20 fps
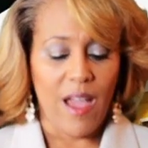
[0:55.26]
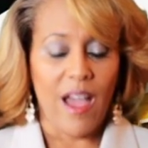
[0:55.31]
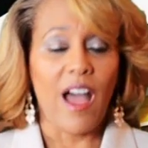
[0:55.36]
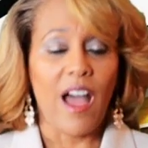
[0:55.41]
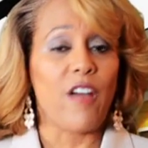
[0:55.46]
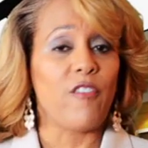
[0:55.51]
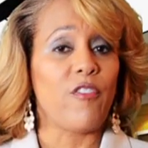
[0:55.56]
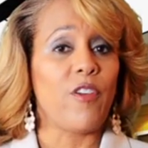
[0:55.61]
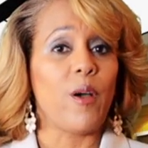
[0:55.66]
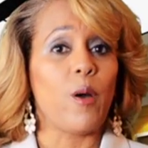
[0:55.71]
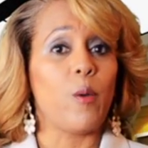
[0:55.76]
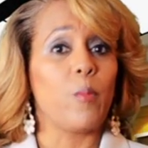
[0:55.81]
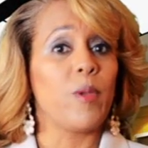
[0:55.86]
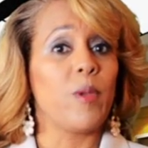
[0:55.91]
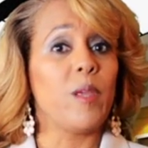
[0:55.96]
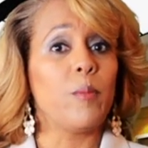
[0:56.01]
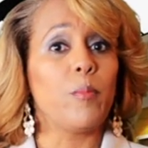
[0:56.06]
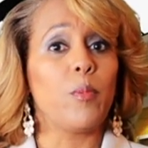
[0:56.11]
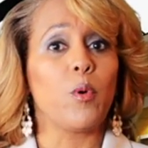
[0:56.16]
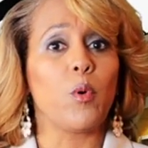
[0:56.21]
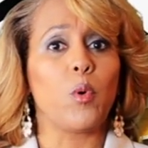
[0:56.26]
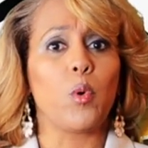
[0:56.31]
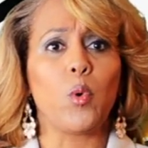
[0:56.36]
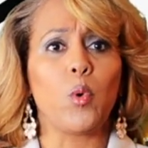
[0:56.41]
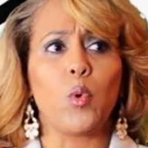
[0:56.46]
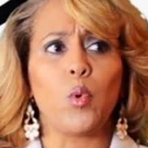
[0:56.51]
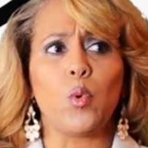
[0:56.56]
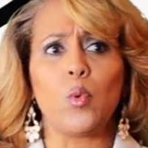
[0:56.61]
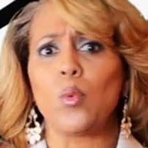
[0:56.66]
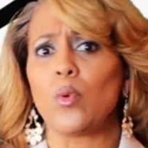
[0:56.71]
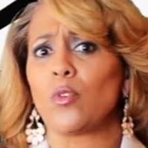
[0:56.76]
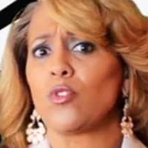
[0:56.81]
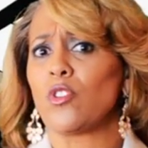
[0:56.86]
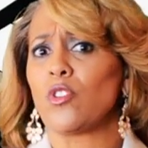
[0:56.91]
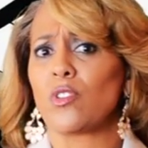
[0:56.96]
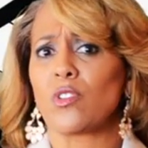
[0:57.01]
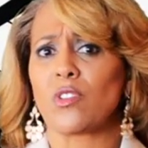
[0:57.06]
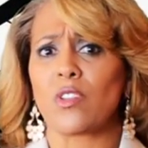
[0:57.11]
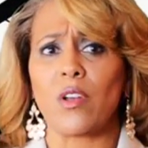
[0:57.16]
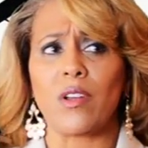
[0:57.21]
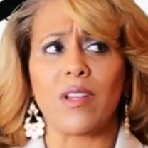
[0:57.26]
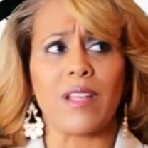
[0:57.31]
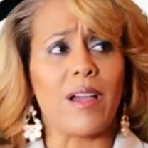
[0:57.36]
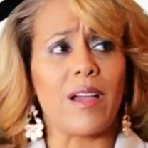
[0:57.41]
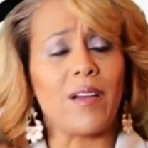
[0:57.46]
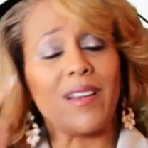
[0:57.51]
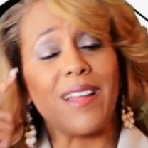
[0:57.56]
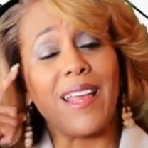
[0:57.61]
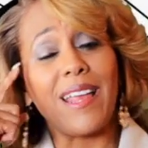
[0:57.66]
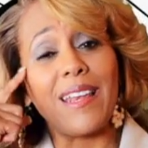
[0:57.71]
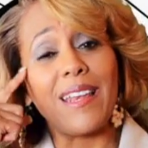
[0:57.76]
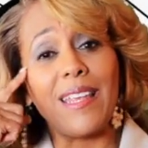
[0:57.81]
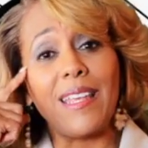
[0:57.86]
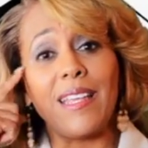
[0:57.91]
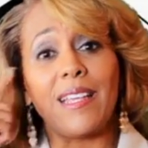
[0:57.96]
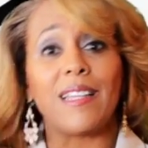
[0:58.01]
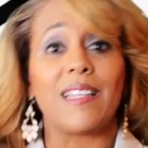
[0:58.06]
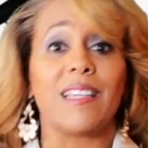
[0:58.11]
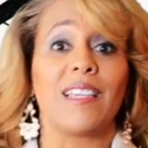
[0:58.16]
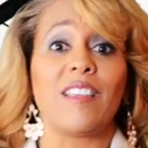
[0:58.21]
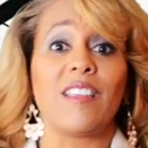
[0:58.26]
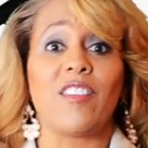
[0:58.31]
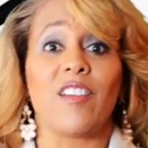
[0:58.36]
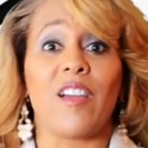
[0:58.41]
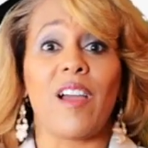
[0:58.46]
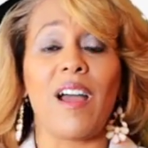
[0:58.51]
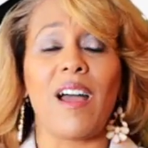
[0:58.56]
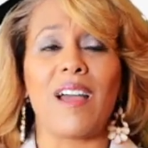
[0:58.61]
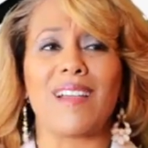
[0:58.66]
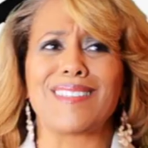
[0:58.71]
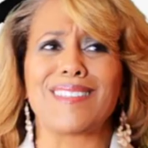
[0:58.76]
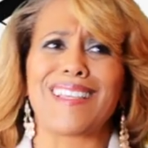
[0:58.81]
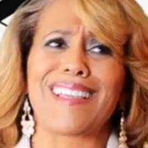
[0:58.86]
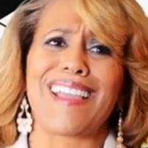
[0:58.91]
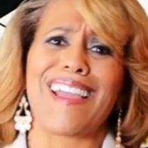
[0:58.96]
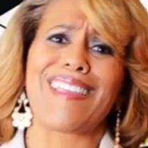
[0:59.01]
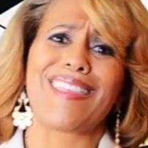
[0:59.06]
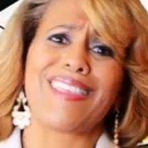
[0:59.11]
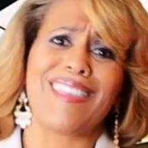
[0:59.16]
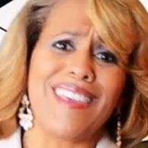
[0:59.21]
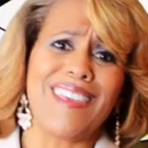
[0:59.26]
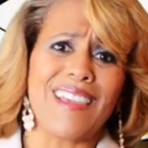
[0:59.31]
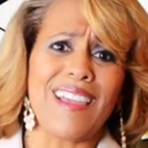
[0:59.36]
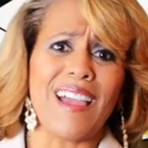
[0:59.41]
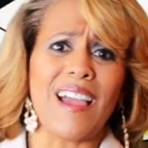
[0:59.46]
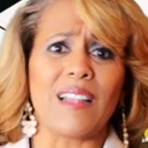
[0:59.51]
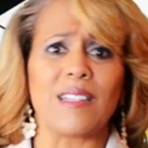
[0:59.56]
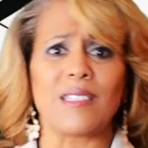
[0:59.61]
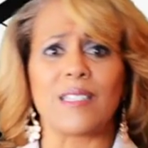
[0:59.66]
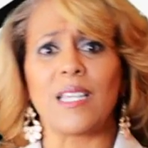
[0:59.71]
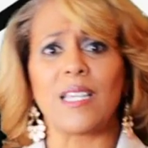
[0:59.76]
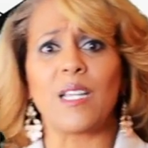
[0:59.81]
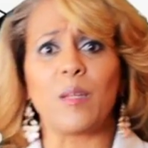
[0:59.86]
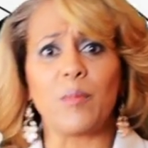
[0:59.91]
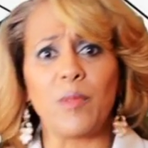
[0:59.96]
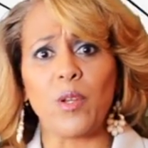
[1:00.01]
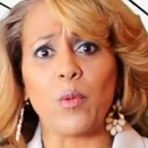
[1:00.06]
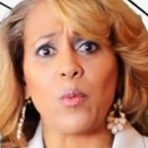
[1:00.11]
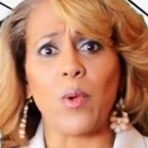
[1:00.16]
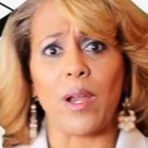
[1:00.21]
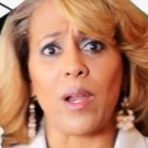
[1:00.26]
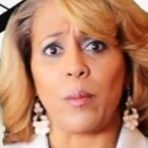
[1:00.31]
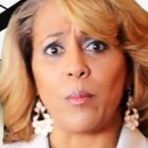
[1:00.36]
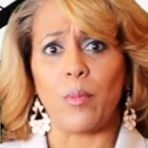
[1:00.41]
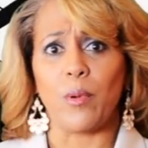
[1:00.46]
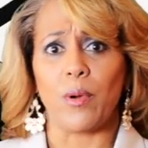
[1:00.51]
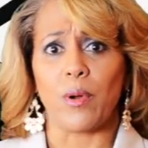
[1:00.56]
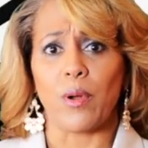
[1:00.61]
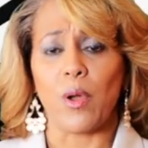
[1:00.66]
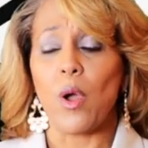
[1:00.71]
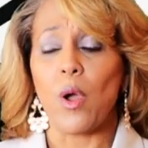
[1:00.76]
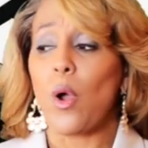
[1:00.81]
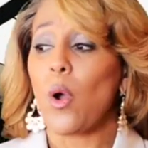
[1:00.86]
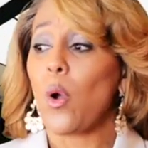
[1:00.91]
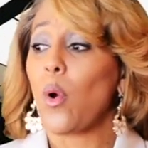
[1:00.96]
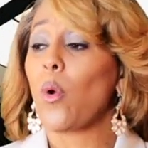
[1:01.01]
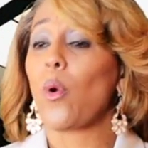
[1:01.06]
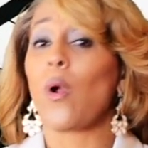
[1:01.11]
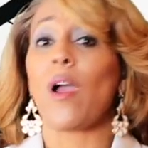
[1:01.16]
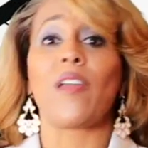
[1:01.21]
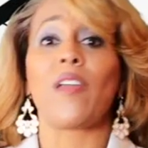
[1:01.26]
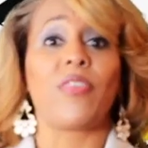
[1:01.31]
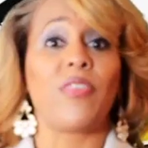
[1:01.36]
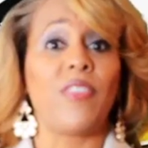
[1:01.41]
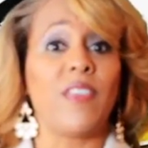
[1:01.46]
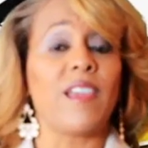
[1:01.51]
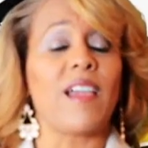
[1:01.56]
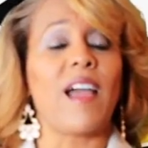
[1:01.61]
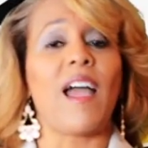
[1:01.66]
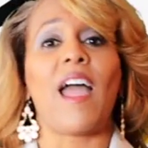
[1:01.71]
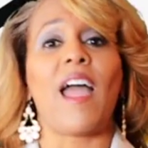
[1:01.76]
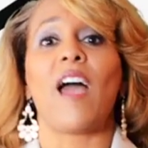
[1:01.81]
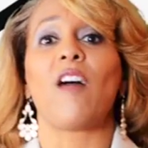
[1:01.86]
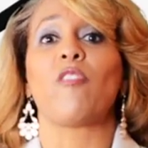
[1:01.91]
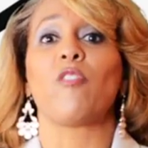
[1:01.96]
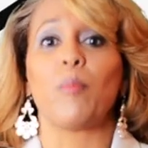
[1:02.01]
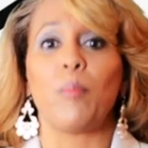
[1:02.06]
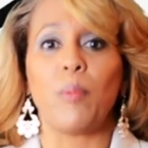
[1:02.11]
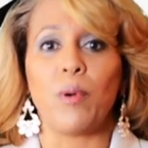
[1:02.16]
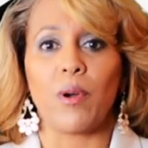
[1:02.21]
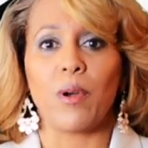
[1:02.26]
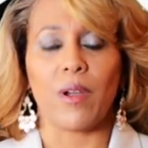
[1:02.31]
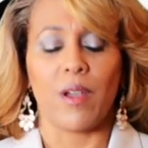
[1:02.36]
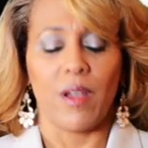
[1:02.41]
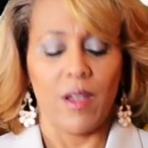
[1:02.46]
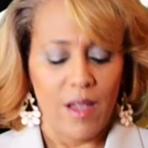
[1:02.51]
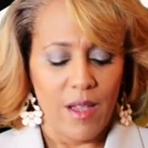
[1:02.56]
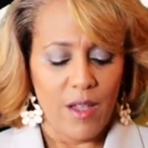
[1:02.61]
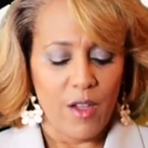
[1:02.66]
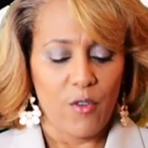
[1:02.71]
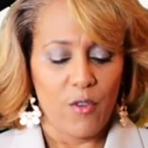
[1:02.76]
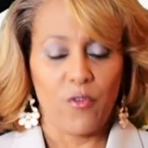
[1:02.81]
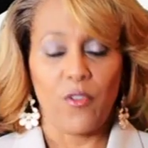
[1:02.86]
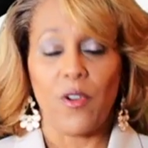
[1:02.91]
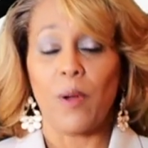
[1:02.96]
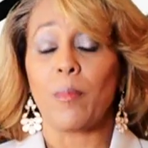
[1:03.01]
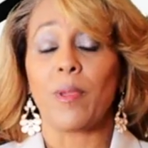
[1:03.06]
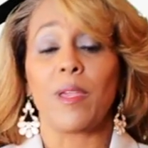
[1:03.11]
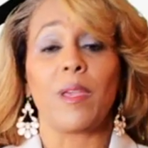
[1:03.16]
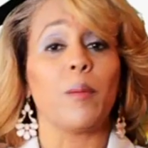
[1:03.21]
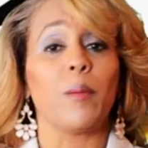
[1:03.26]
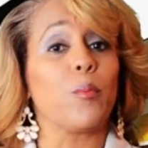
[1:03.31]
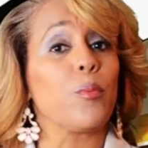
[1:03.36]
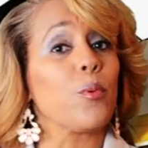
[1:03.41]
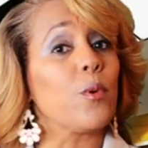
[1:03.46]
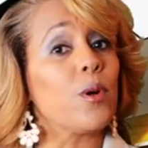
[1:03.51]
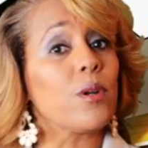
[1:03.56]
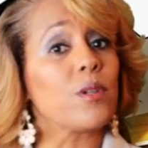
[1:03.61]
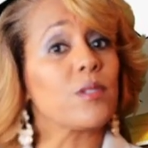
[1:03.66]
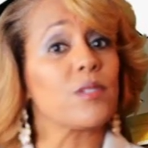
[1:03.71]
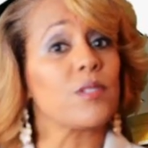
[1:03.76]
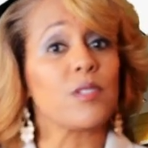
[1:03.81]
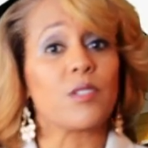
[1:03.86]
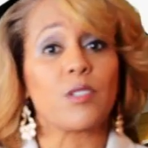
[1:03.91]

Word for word: I've helped people who were just starting out and had an inkling in their eyes, like, I think God is telling me to write a book, or I think I have a book. From Kim Brooks